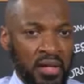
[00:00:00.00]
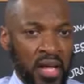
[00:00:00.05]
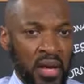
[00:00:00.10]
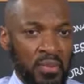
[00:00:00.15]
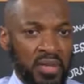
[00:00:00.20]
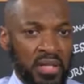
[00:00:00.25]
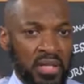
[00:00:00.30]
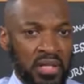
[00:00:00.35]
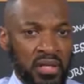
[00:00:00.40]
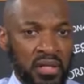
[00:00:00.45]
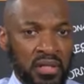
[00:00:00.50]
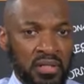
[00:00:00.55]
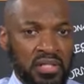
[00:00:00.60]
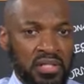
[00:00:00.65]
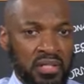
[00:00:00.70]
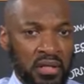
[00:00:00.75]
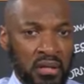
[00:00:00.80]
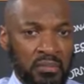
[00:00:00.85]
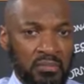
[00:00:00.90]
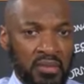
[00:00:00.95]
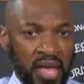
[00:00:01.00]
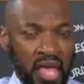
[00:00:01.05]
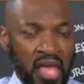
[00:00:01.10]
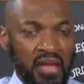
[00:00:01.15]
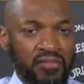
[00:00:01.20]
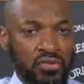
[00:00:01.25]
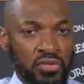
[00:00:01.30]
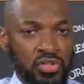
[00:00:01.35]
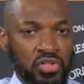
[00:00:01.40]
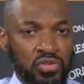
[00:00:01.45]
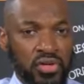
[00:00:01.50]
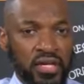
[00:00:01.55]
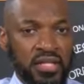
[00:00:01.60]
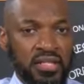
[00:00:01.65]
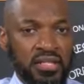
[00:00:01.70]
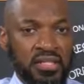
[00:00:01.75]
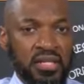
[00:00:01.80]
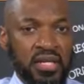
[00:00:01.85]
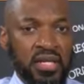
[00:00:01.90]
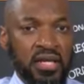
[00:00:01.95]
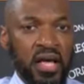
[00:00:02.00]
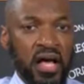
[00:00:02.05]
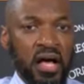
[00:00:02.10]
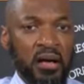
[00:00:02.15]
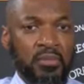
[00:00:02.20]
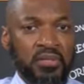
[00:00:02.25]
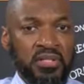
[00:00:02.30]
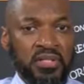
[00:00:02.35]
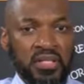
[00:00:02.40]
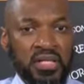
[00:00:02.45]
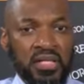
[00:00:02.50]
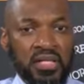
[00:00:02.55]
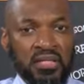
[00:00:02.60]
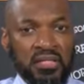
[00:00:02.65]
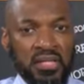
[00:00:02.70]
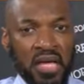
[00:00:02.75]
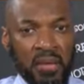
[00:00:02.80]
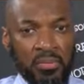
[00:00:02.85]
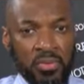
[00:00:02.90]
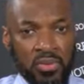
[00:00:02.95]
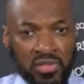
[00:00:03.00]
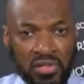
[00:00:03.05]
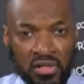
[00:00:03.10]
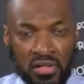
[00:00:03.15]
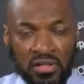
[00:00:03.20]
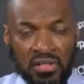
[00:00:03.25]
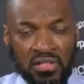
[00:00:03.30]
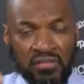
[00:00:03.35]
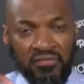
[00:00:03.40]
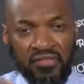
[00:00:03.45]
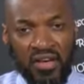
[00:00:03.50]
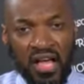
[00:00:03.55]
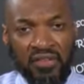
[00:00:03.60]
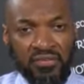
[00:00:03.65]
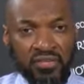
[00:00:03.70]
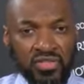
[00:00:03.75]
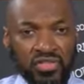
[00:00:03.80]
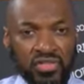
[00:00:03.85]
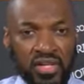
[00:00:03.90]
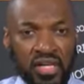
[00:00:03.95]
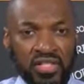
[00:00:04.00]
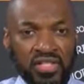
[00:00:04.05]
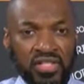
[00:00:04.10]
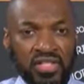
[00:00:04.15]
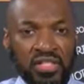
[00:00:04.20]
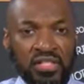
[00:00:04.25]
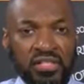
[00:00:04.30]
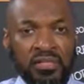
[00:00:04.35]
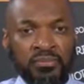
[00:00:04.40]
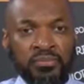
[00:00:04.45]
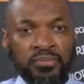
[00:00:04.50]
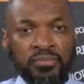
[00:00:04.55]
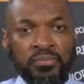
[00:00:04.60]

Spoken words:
like we learn certain behavioral traits at a particular time or certain survival strategies,